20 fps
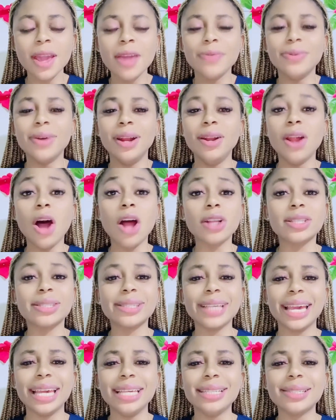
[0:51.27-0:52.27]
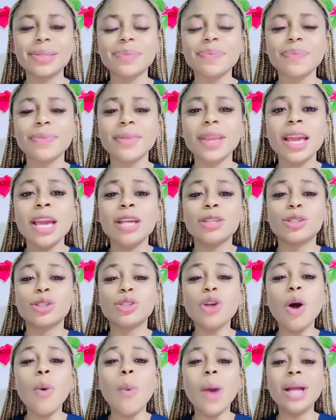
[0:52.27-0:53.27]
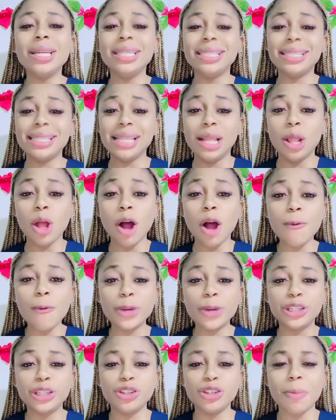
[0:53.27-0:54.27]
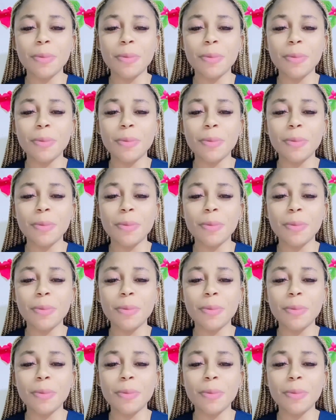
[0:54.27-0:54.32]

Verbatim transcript: The Lord says, Someone is in love with